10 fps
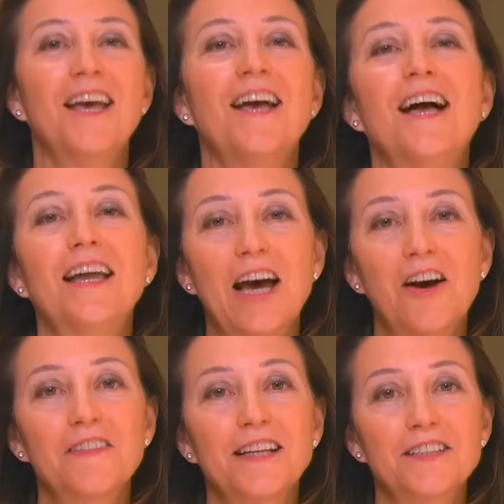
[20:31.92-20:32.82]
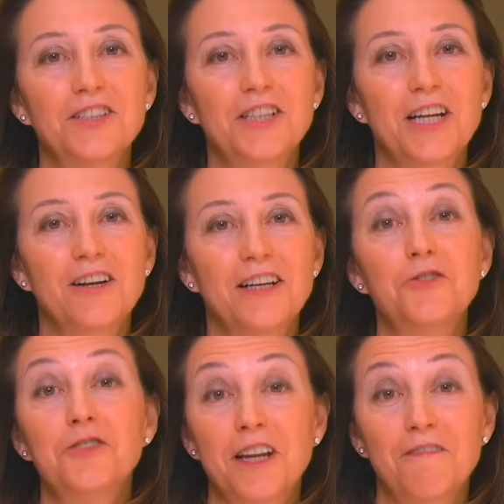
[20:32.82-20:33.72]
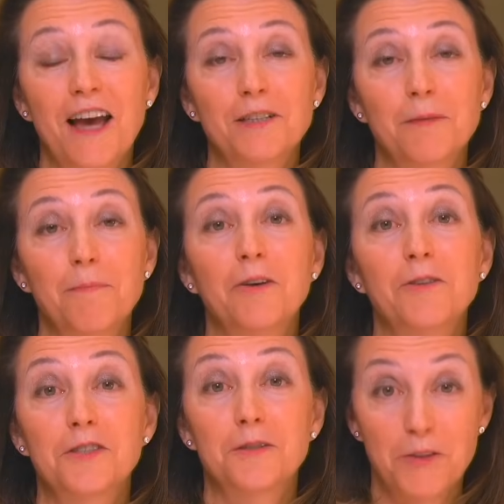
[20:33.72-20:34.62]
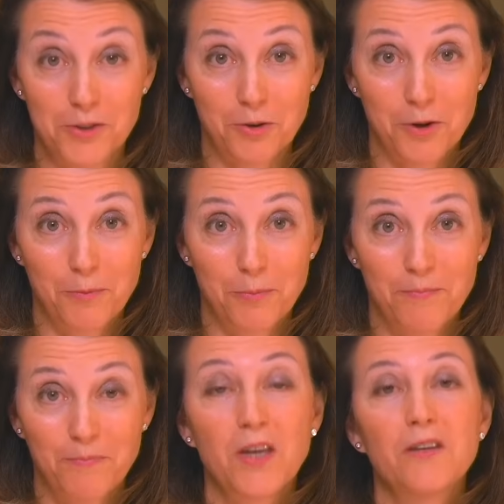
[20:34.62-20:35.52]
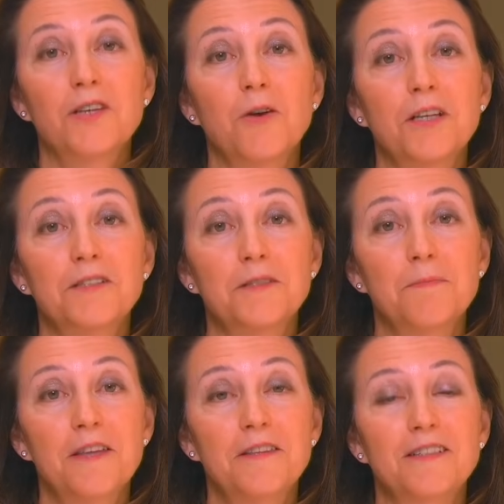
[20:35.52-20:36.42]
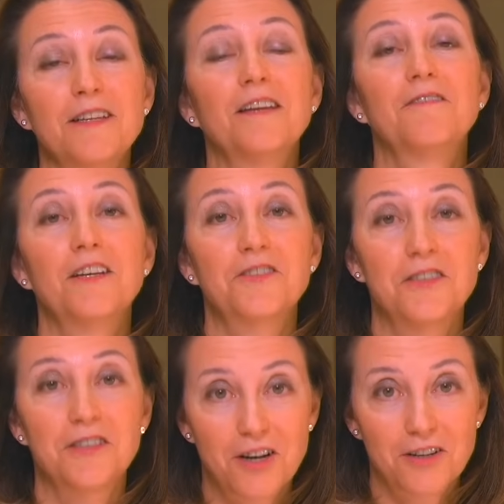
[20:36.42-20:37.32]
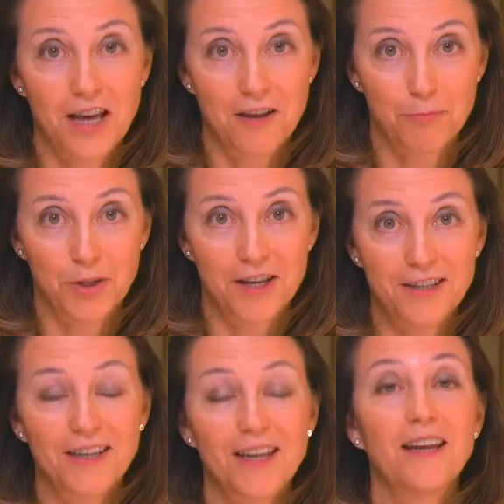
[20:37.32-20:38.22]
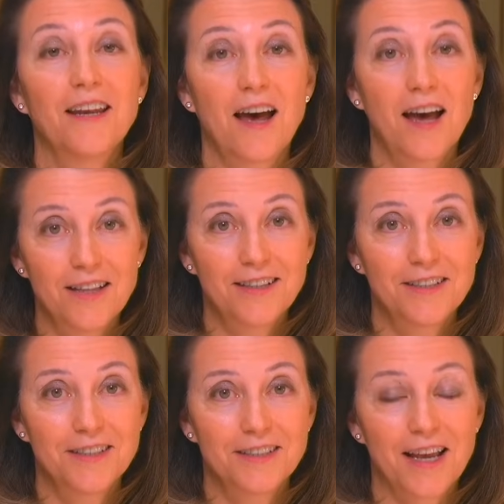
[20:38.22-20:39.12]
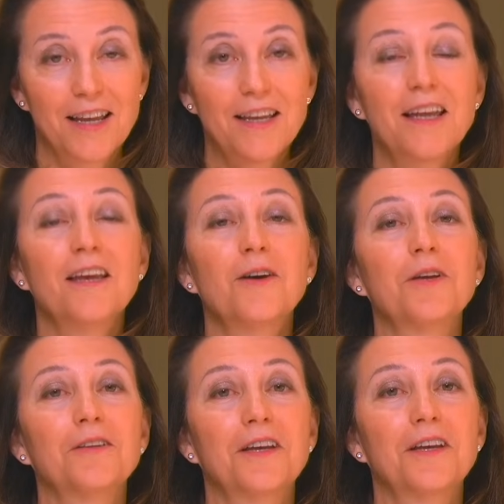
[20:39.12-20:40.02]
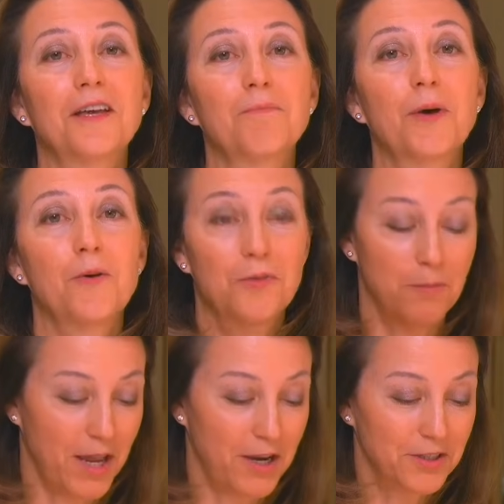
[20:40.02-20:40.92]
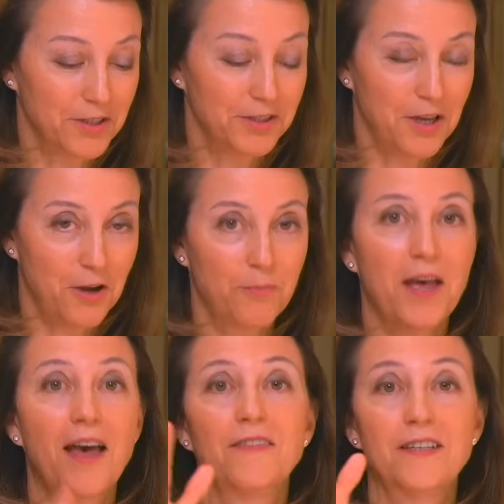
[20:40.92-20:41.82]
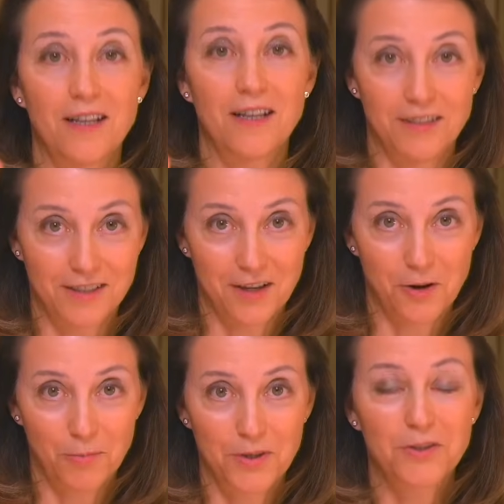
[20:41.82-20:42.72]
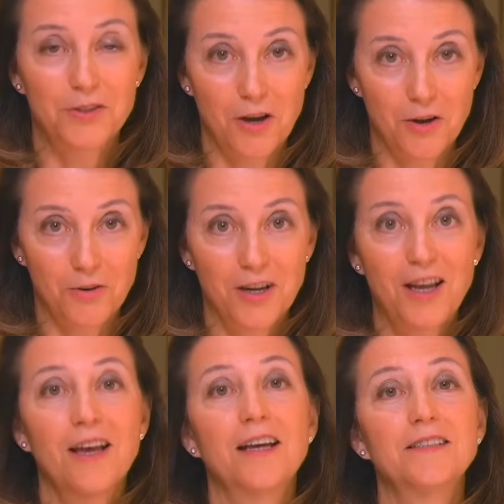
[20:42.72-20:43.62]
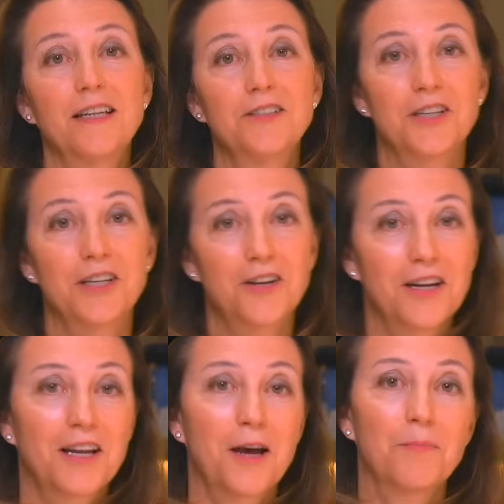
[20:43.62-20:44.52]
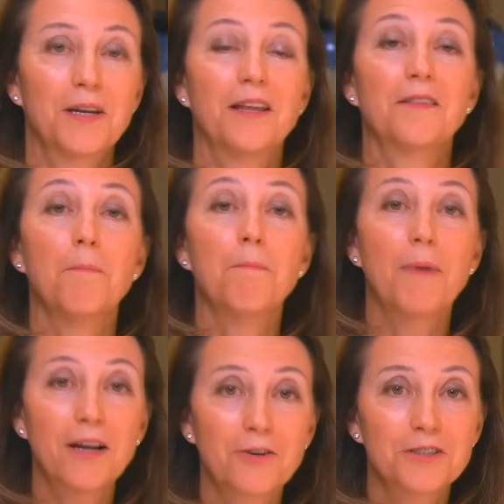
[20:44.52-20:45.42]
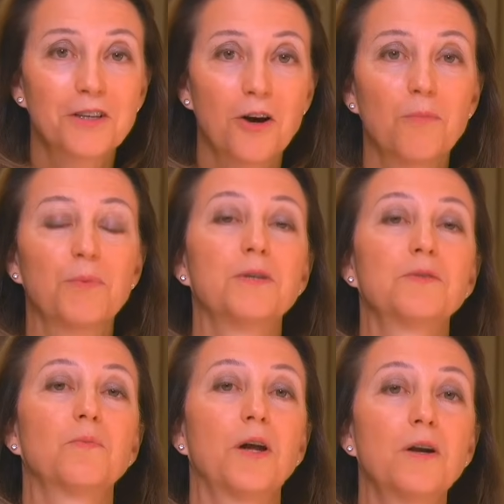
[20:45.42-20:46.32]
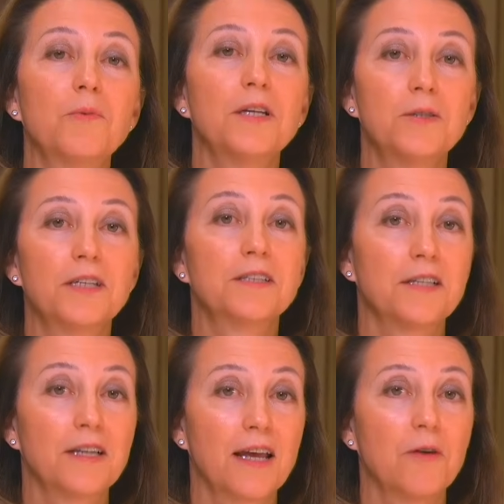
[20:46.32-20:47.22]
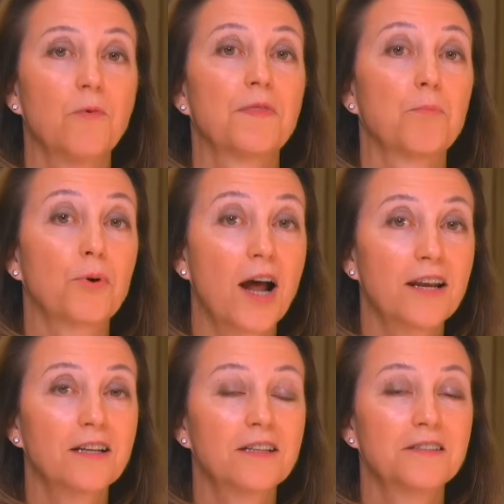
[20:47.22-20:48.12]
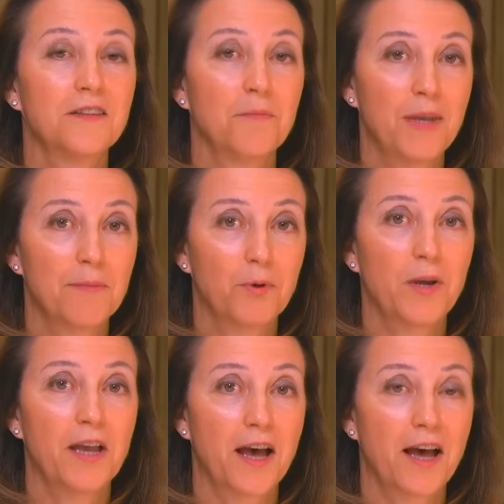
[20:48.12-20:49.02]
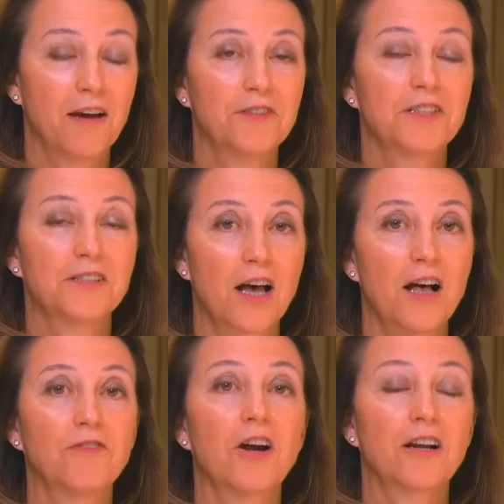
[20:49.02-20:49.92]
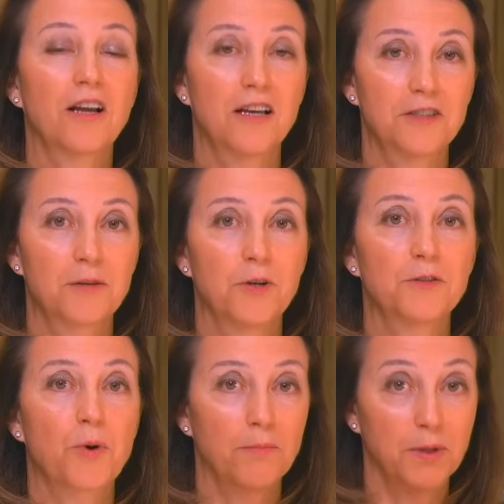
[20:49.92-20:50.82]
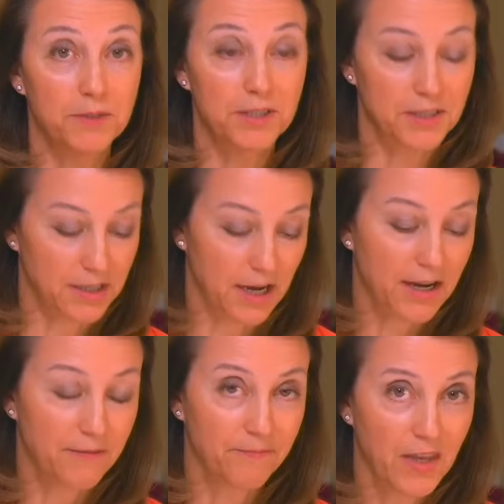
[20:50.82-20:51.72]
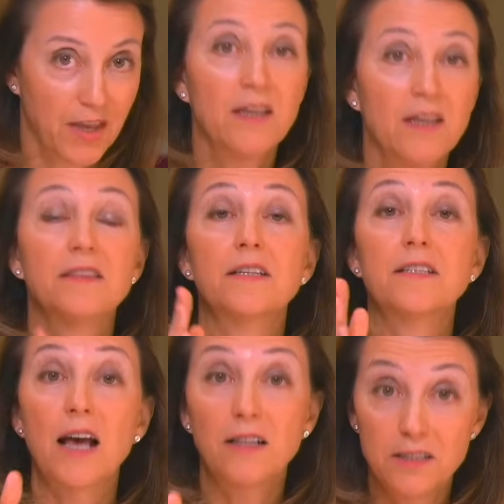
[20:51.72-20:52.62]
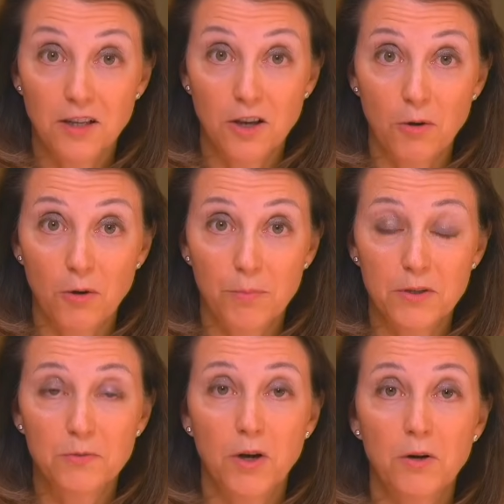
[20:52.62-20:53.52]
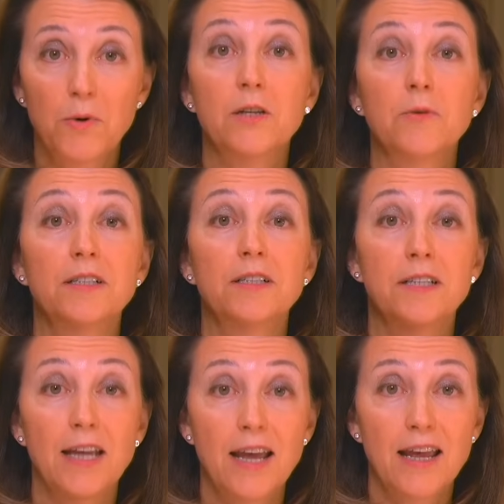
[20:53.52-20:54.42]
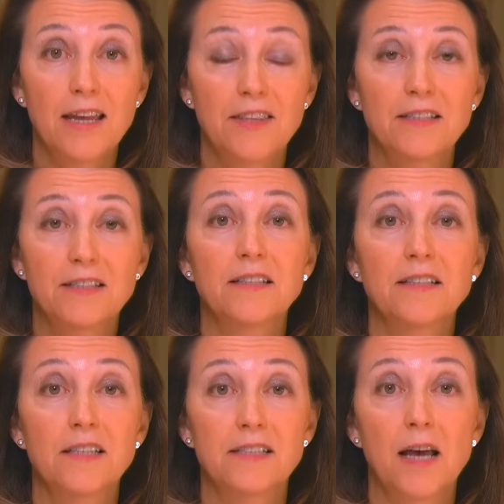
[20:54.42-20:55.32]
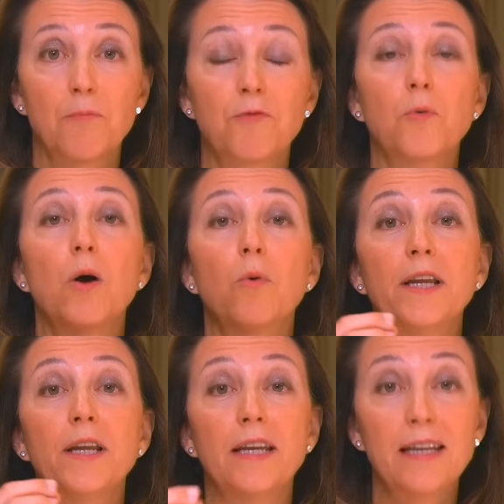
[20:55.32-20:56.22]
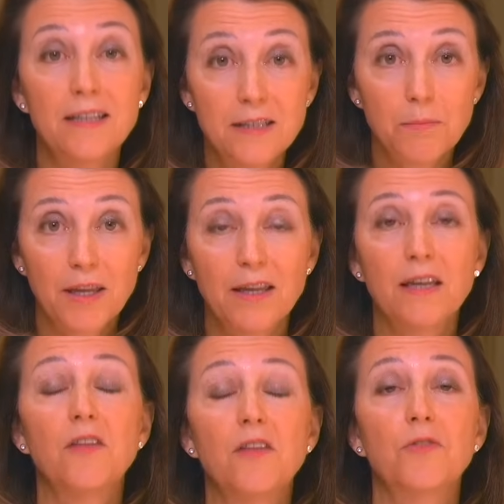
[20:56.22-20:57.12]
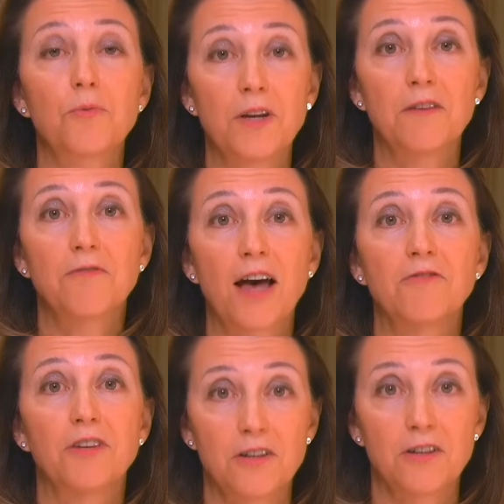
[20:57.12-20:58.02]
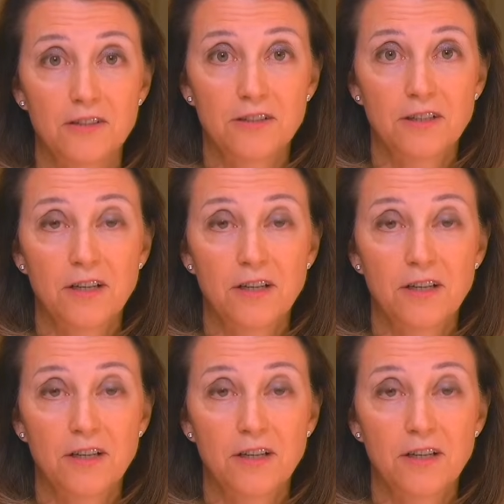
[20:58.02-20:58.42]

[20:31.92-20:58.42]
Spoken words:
And now I'd like to share an interesting fact about Smith's Group. So at Smith's, innovation is our lifeblood. And I like to say, we look at both the microscope and the telescope. So as an engineering company, the microscope is, what are we doing today with the products and the people we have to solve our customers' problems today? The telescope is, what are we doing today that sets us up for what we need to be in 3 to 5 years?